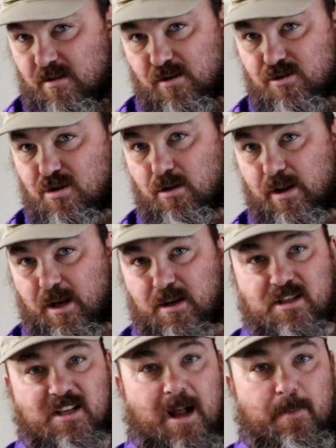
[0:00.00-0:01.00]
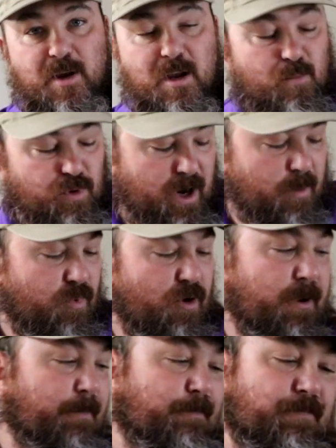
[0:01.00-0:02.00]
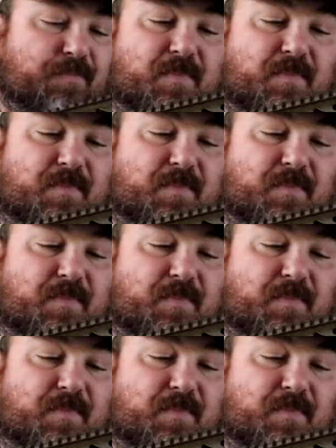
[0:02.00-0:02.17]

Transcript: there's no like stopping and break point.